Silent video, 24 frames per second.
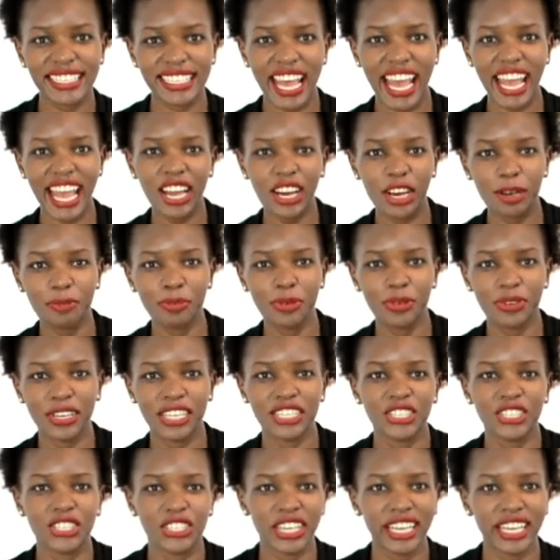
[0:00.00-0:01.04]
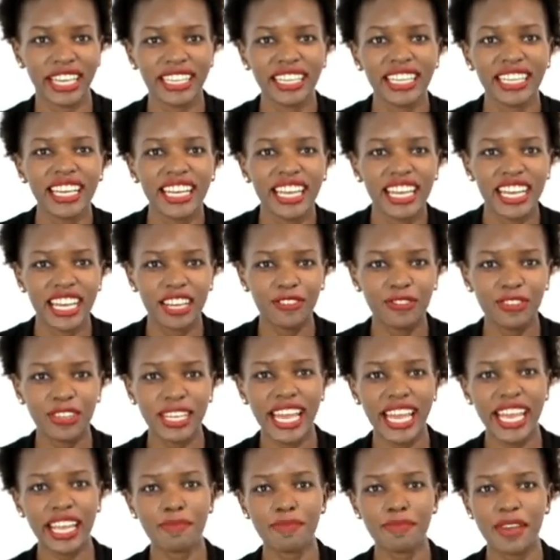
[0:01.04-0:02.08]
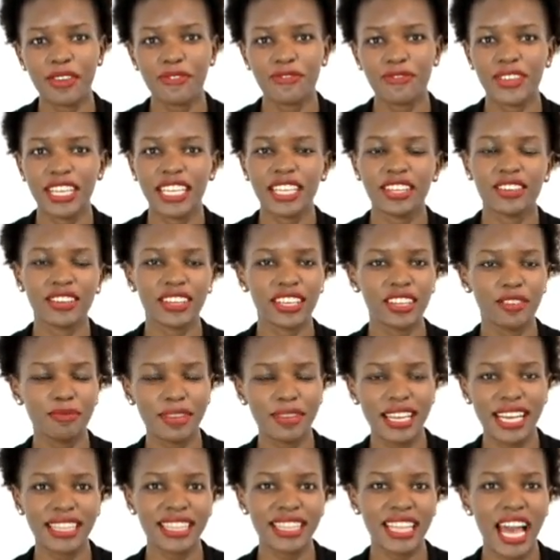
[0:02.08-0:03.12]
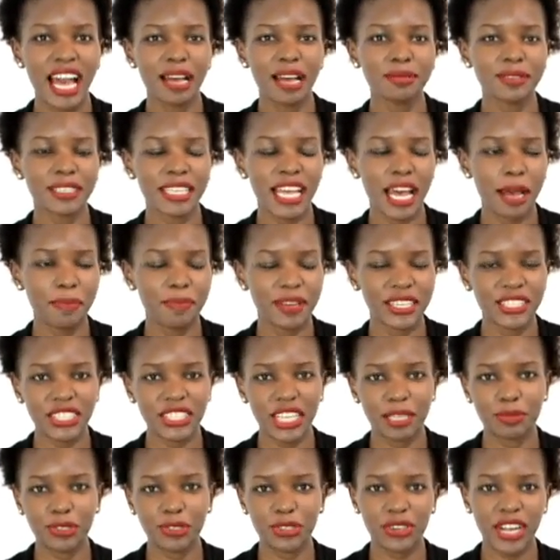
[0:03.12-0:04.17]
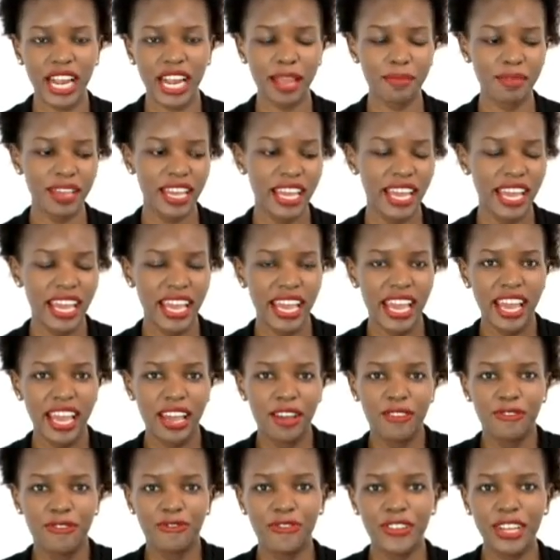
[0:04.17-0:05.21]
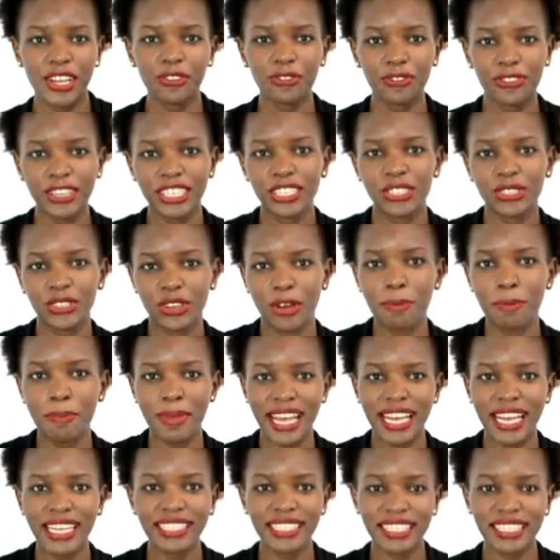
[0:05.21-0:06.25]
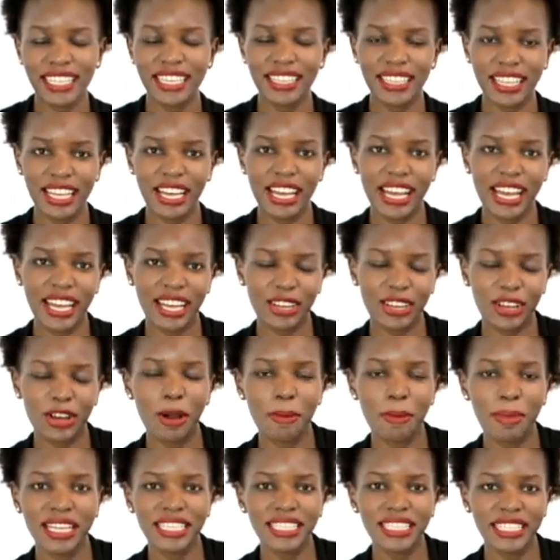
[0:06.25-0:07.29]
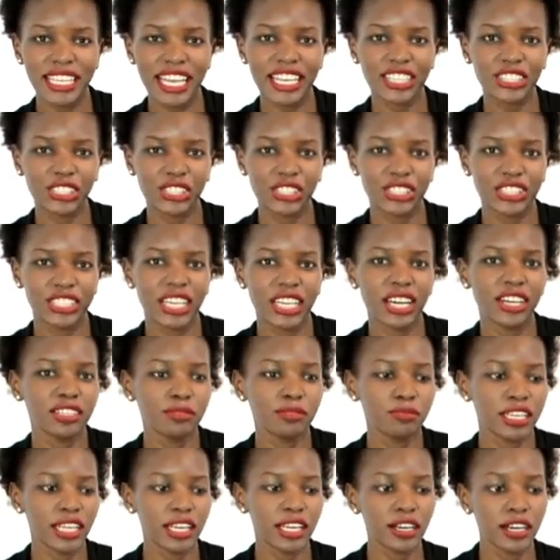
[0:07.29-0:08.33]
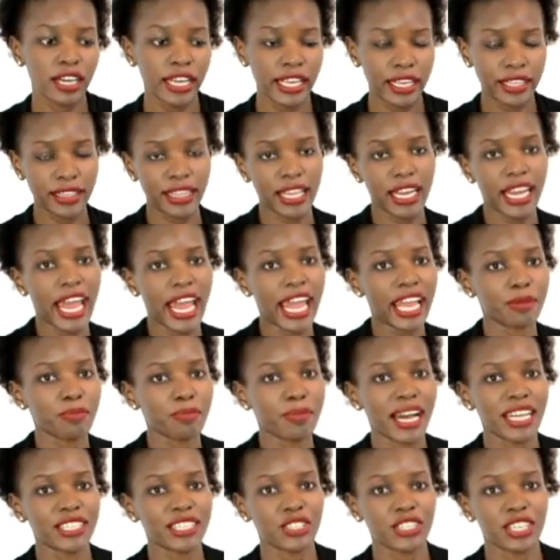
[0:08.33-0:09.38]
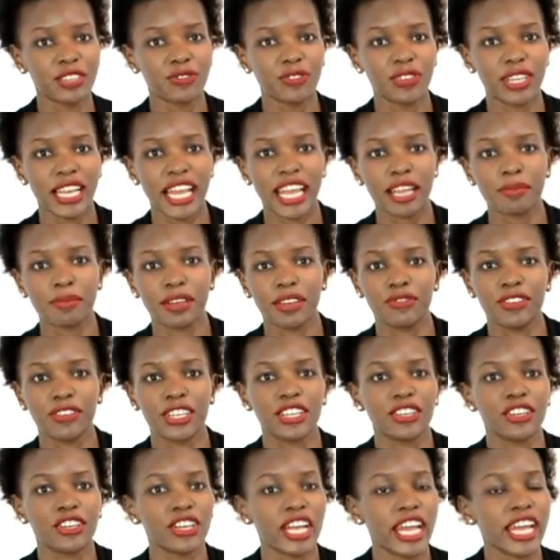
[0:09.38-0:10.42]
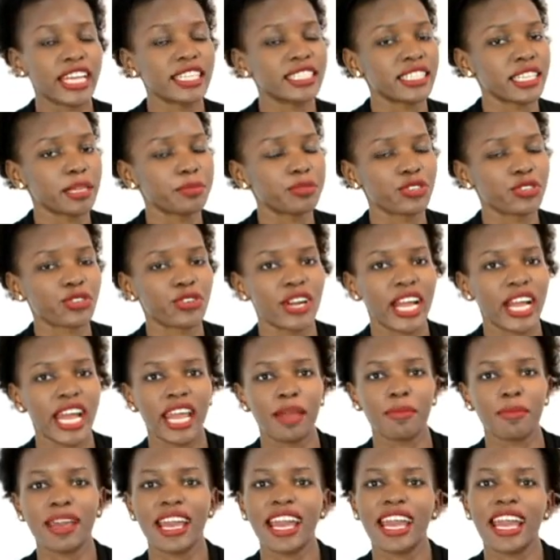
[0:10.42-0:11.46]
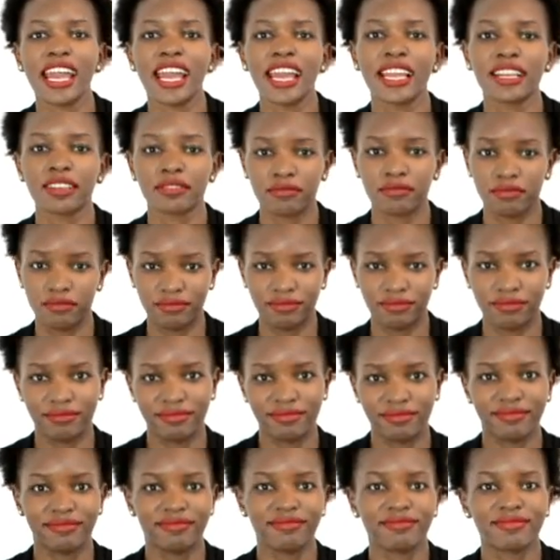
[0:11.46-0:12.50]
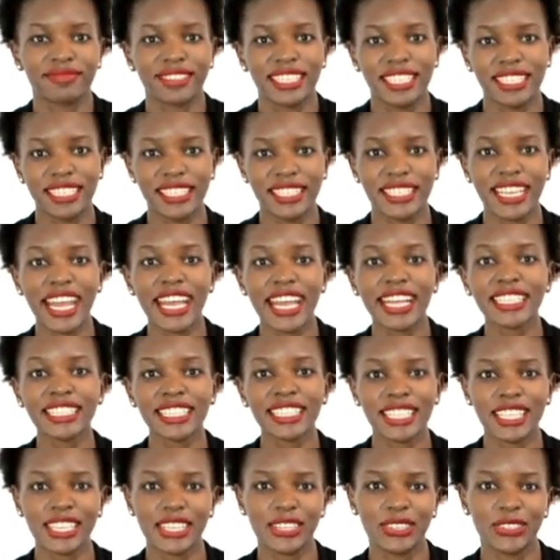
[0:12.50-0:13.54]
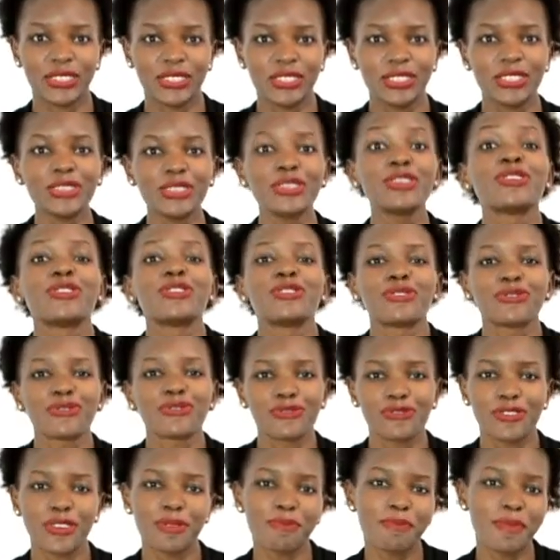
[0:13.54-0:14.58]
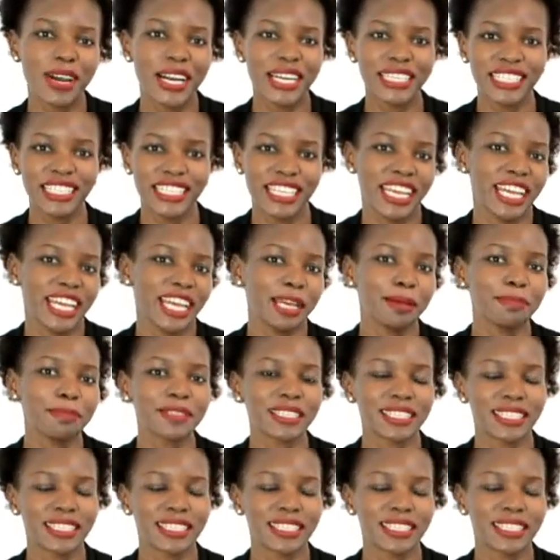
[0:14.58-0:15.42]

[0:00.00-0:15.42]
I hope you enjoyed. If you like my video, give me a thumbs up and subscribe. Feel free to comment in the comment section down below. Hit the like button if you like my video and subscribe, and stay tuned for more tips